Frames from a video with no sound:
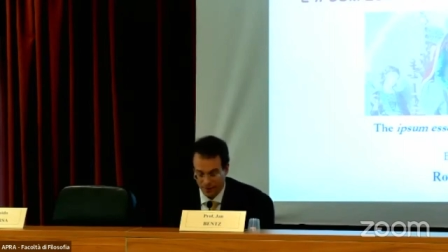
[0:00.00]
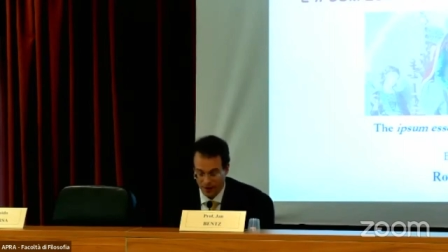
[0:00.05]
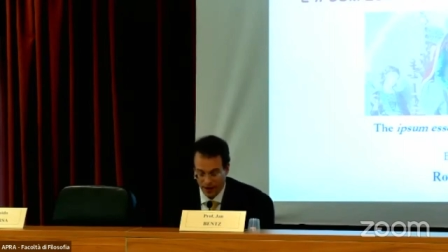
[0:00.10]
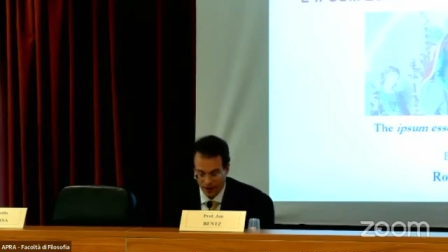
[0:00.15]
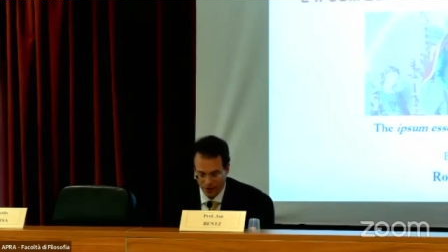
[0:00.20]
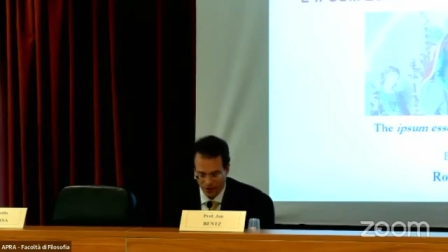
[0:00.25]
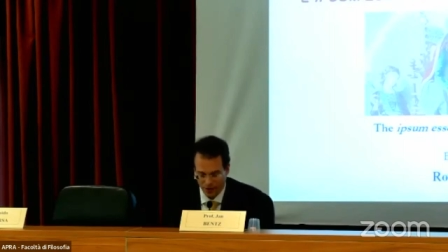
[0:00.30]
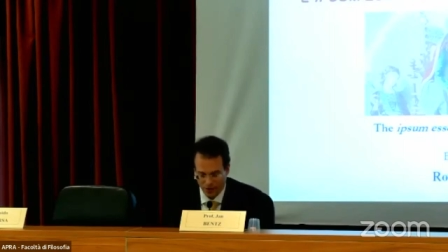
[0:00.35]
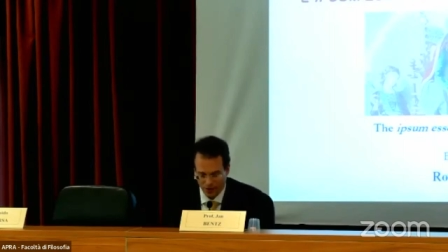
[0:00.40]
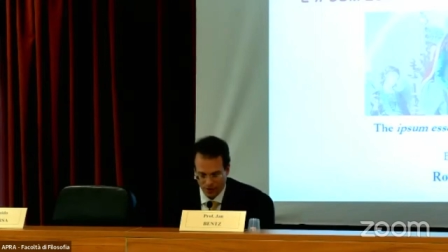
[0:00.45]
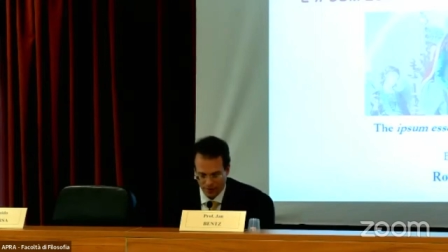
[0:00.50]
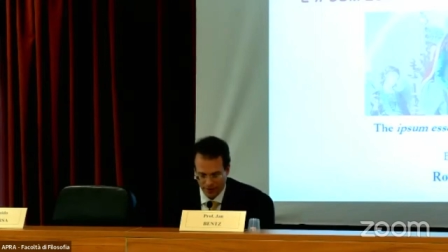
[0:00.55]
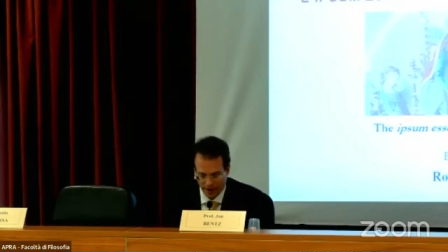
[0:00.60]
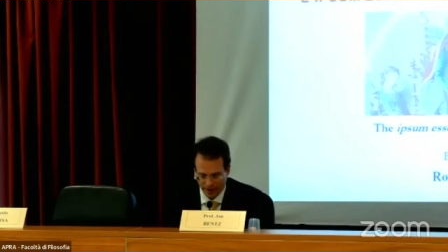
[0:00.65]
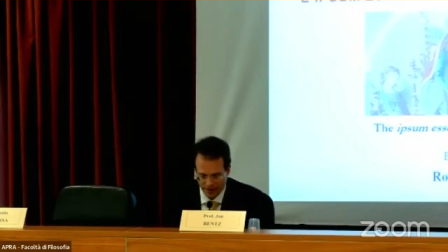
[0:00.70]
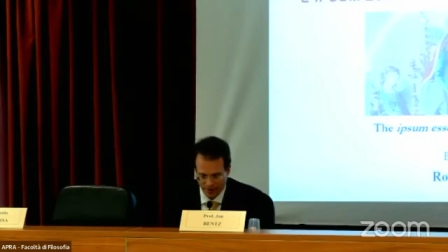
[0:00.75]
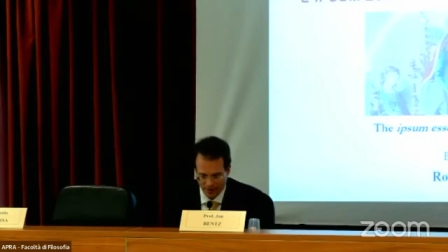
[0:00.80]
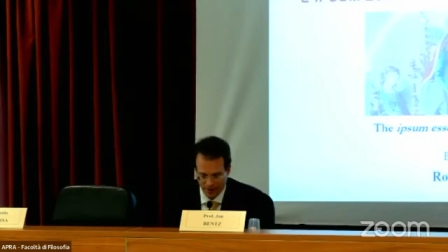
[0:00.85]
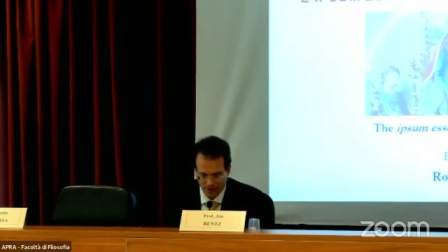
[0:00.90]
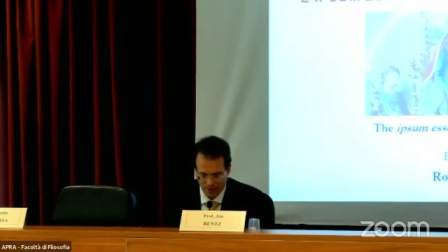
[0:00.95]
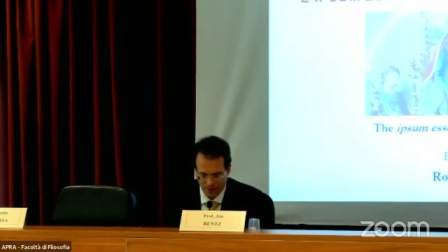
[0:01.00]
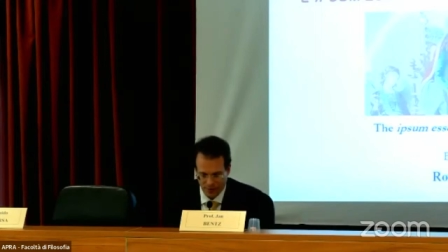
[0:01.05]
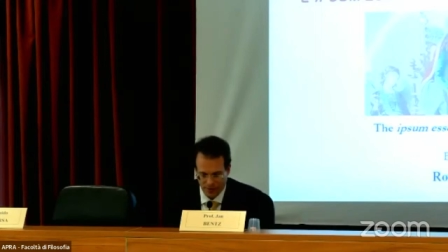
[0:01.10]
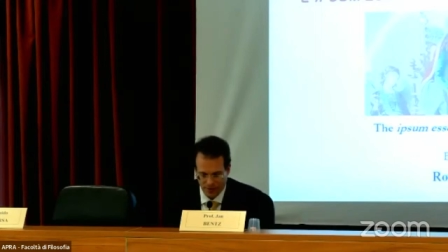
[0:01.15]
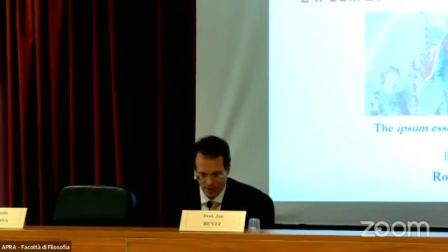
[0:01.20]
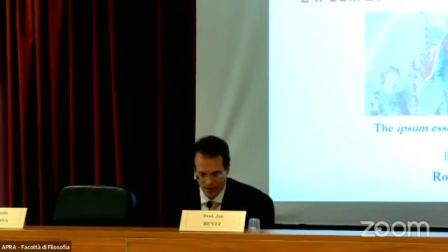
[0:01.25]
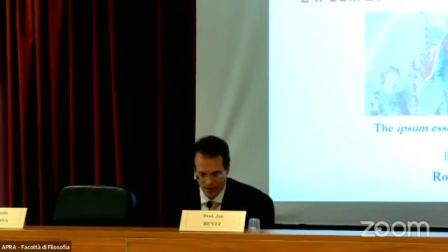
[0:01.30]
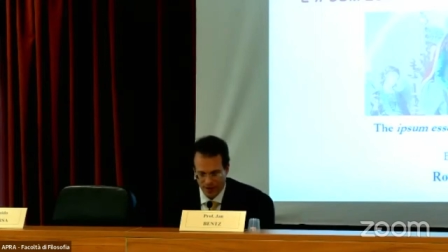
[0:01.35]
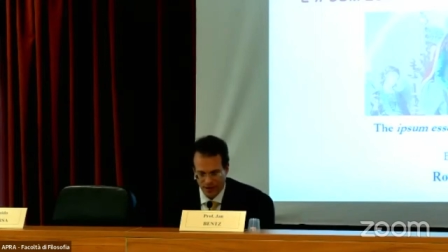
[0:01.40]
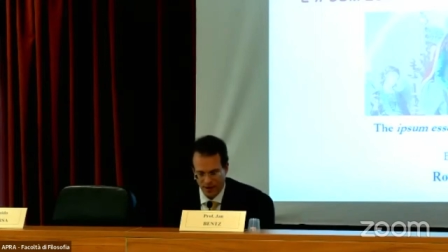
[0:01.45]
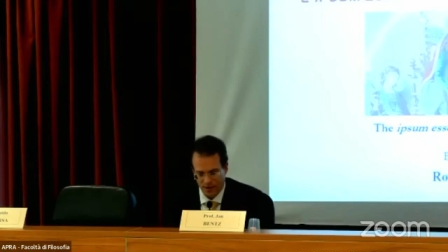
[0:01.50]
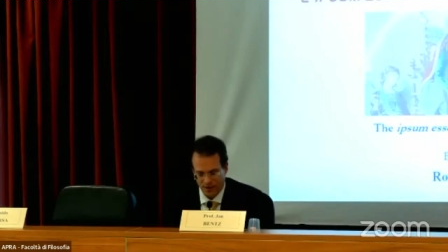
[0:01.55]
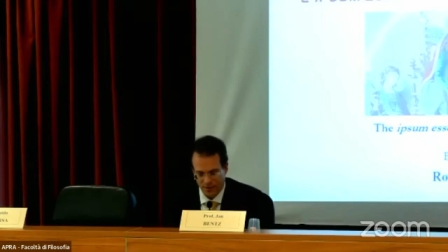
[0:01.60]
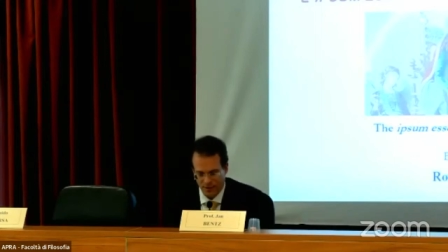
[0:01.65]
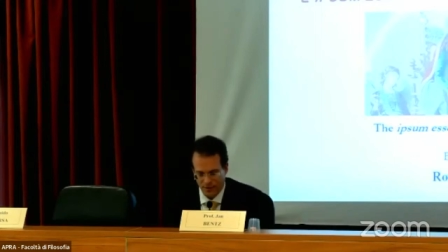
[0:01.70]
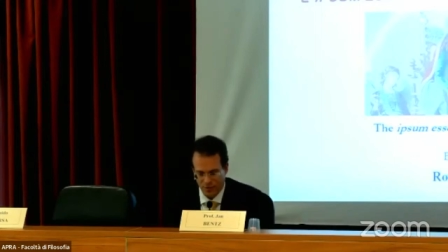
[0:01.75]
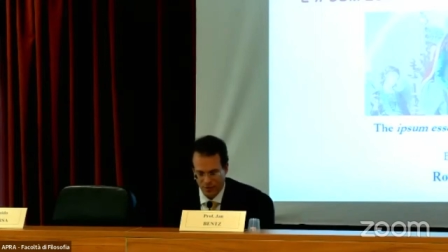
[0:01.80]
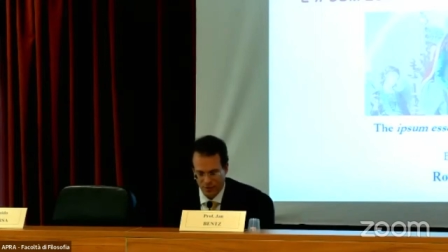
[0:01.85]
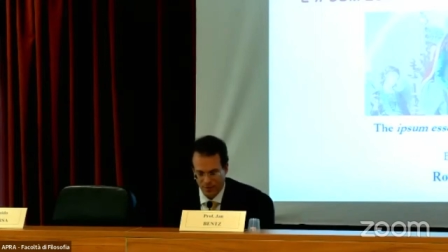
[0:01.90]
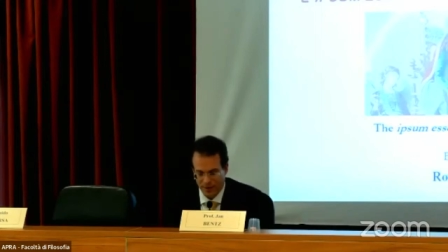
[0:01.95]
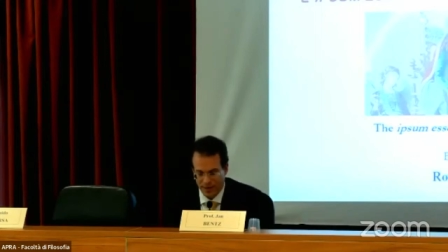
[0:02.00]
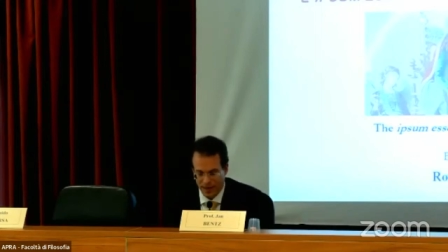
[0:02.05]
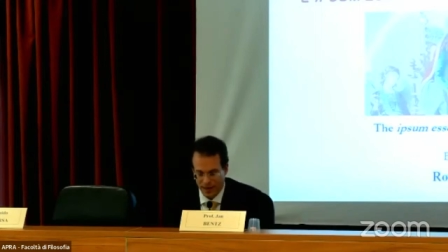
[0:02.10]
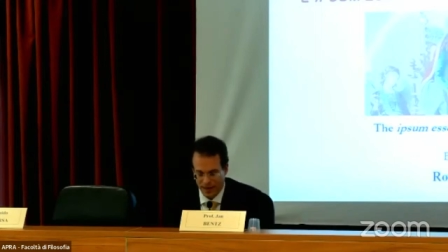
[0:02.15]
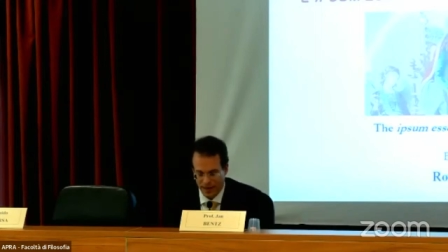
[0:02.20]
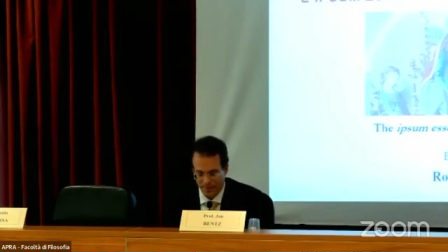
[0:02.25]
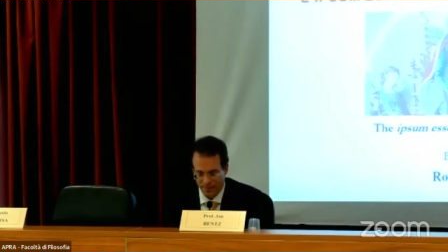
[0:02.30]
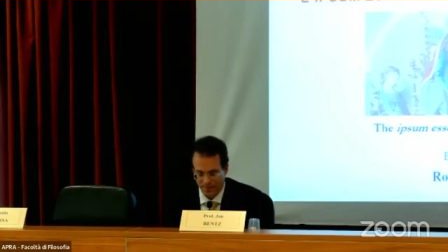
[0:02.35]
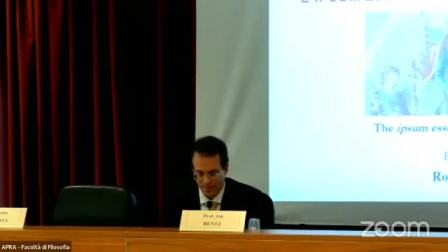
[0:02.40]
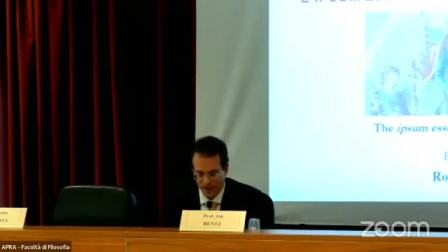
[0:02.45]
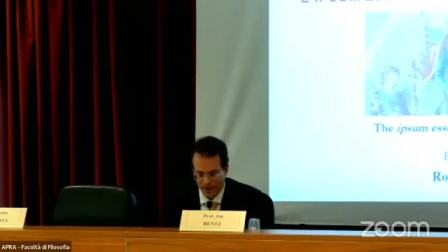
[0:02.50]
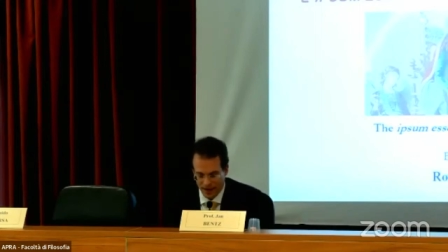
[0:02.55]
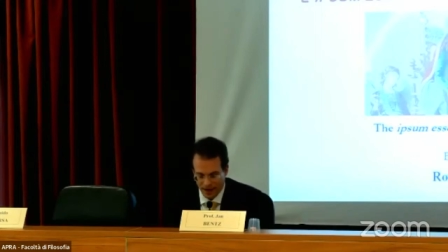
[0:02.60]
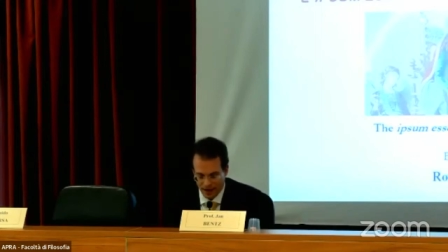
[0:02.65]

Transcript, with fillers: function of essence within an individual being.